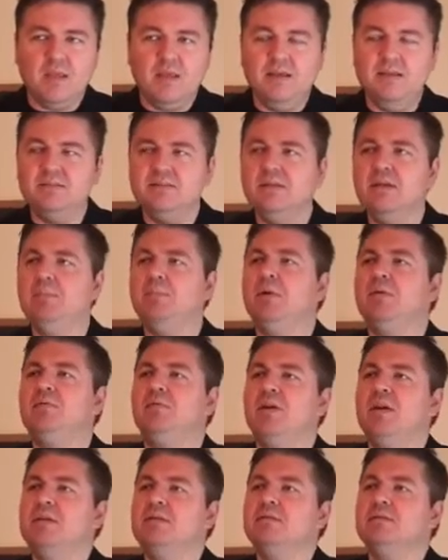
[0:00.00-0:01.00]
You see, my
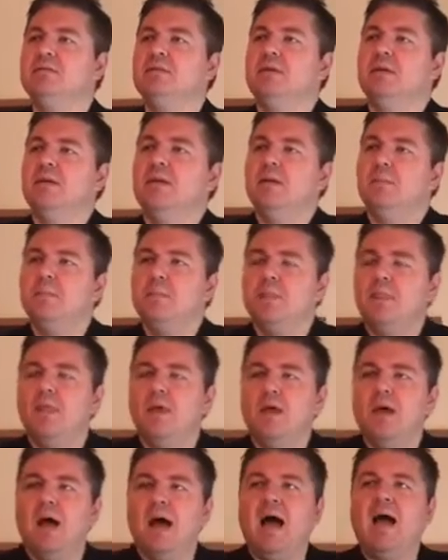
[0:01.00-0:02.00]
friends,
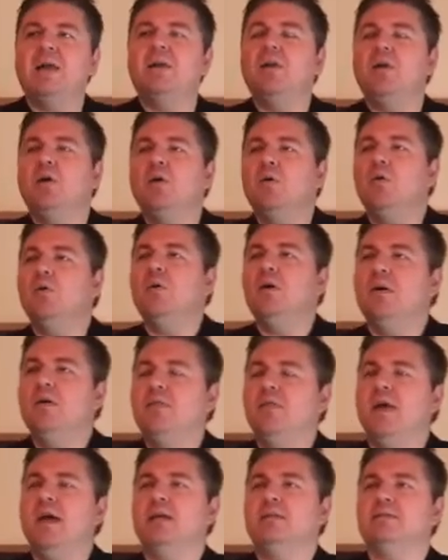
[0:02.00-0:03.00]
I know
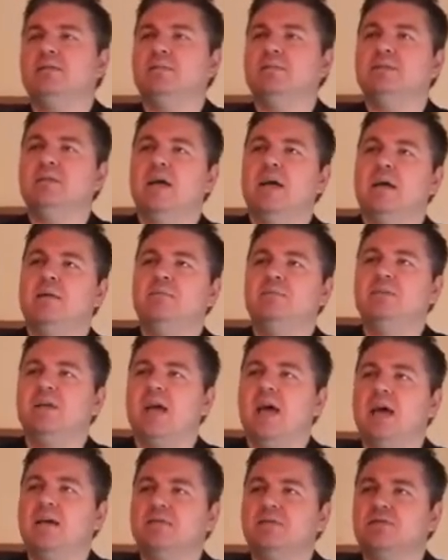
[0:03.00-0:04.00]
that sometimes
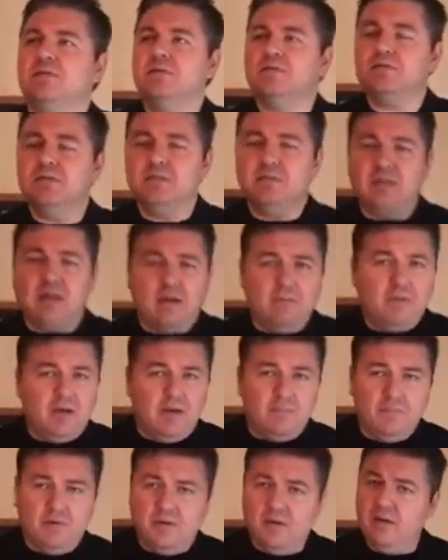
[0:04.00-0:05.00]
as Christians,
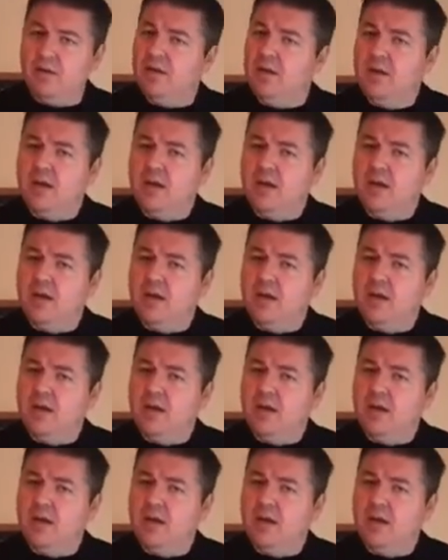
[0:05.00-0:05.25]
I'm a